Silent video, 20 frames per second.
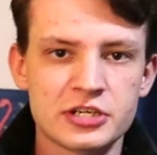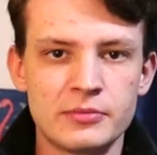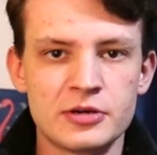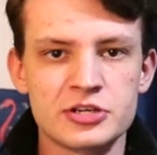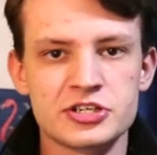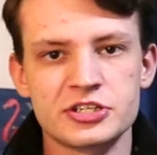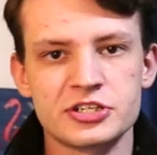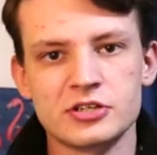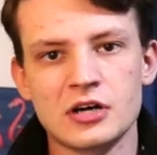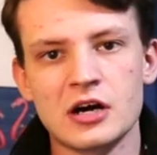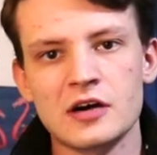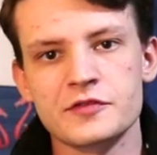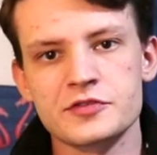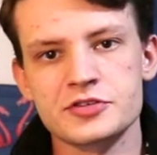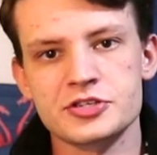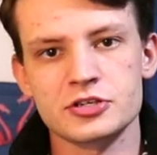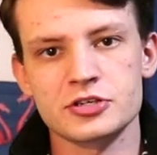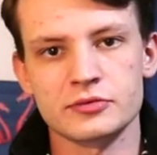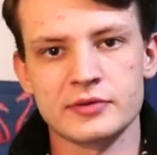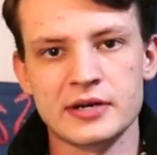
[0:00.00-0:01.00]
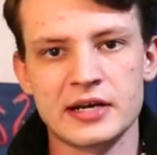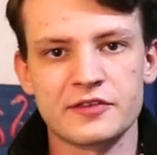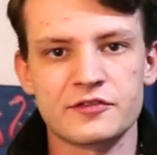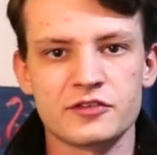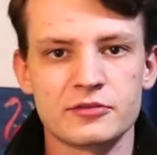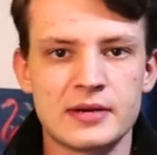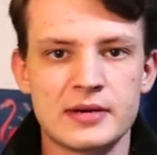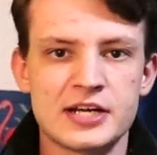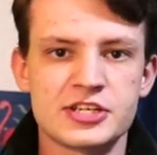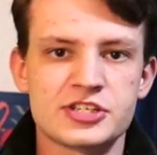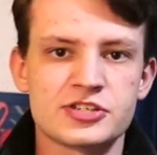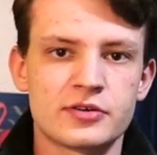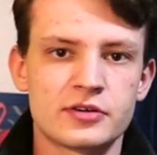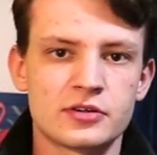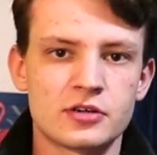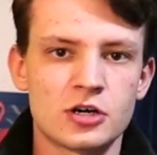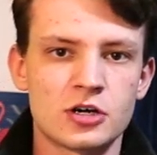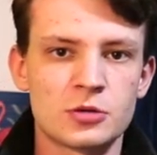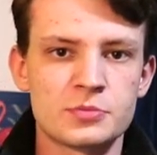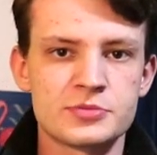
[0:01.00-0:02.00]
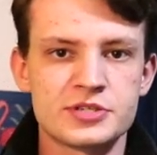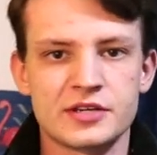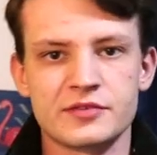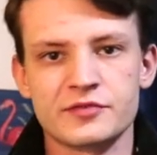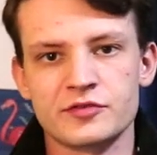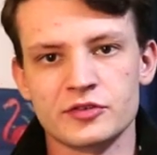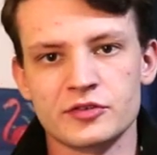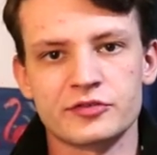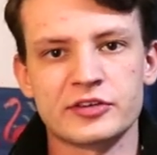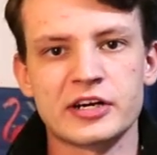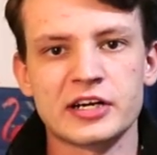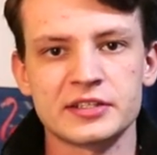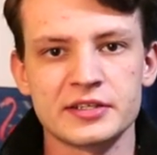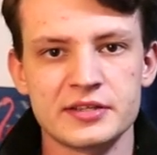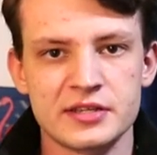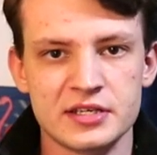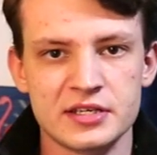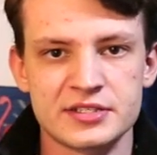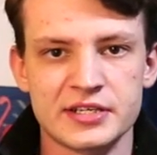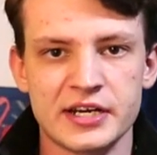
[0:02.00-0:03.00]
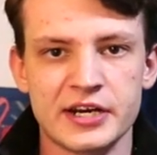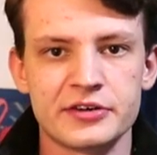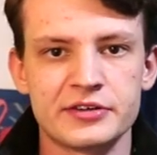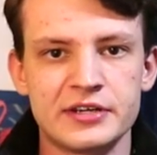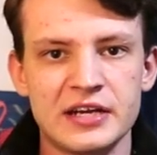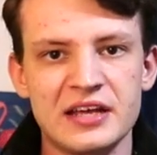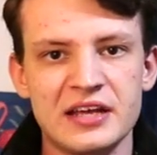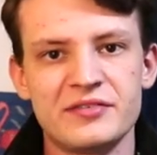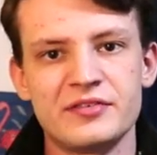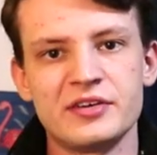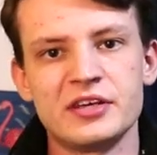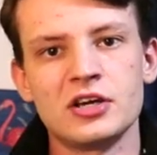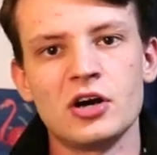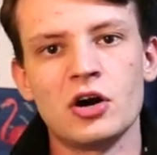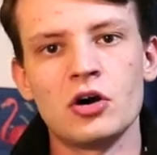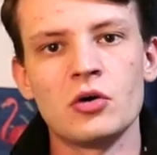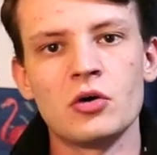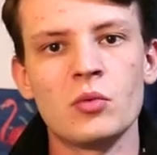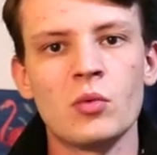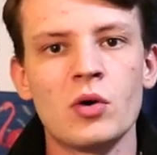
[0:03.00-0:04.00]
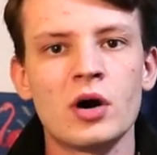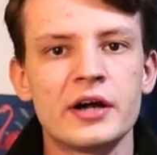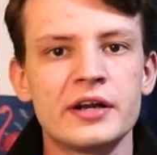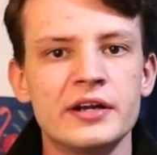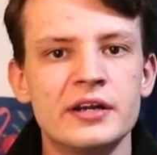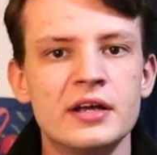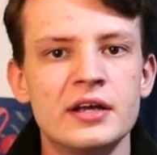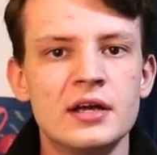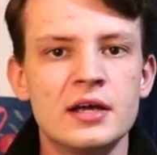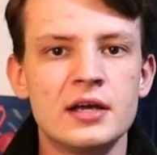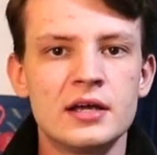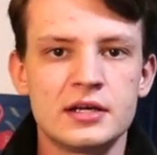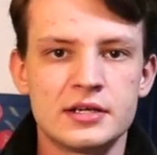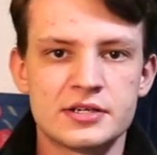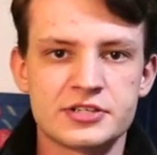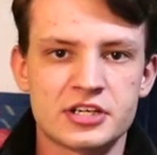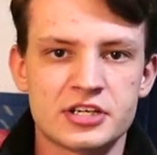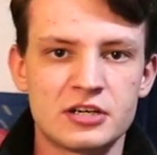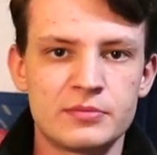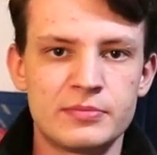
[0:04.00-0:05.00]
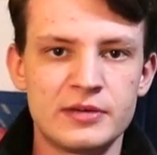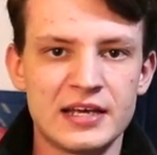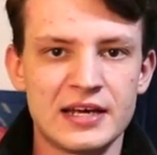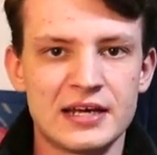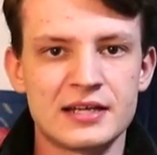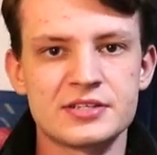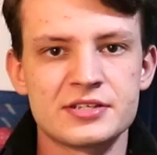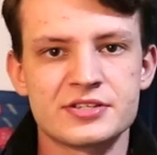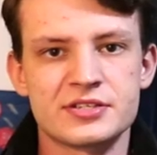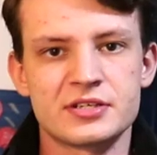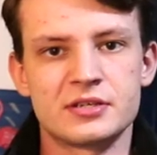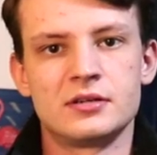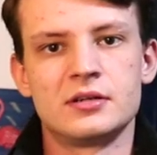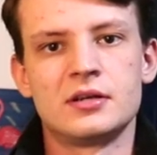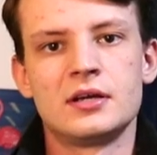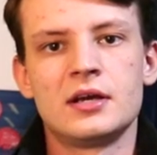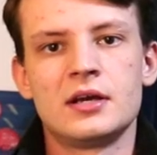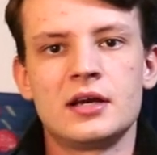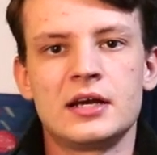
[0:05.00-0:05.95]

commissioned officer rank for Master at Arms and for frankly the entire Navy, O1, is going to be Ensign.